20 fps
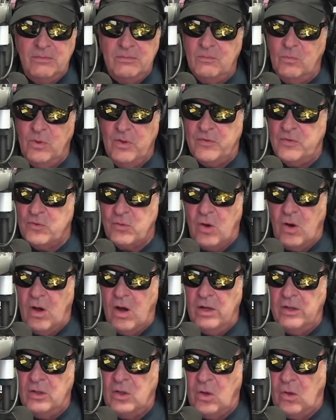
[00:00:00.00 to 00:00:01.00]

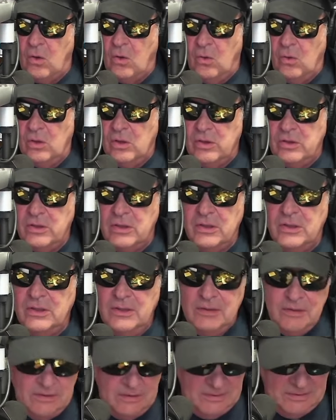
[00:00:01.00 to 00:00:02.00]
withdrawn, cold.
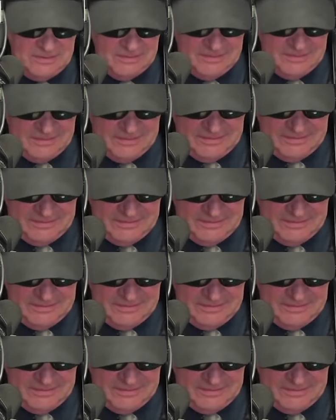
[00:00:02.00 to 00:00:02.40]
Okay. You're not